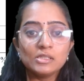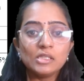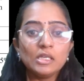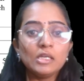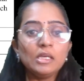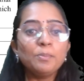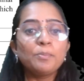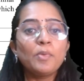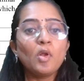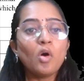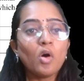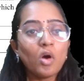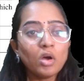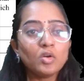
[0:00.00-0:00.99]
See,
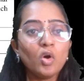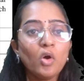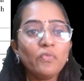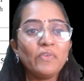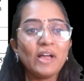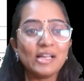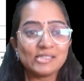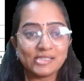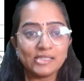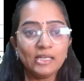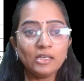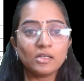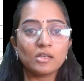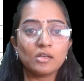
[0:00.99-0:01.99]
block of
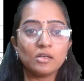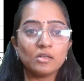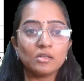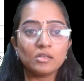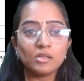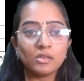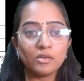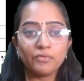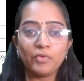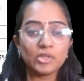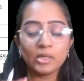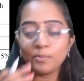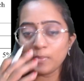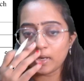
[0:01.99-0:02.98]
asset
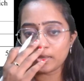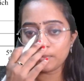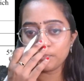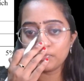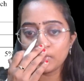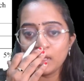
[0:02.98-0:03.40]
for that matter.